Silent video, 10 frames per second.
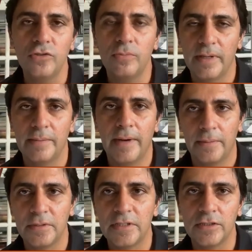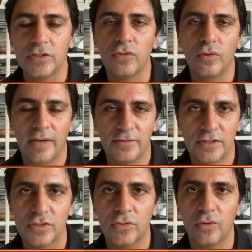to play badminton in school. I was
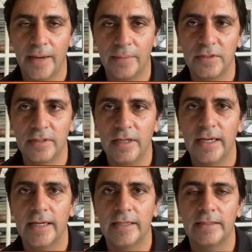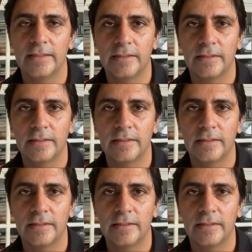a school captain, and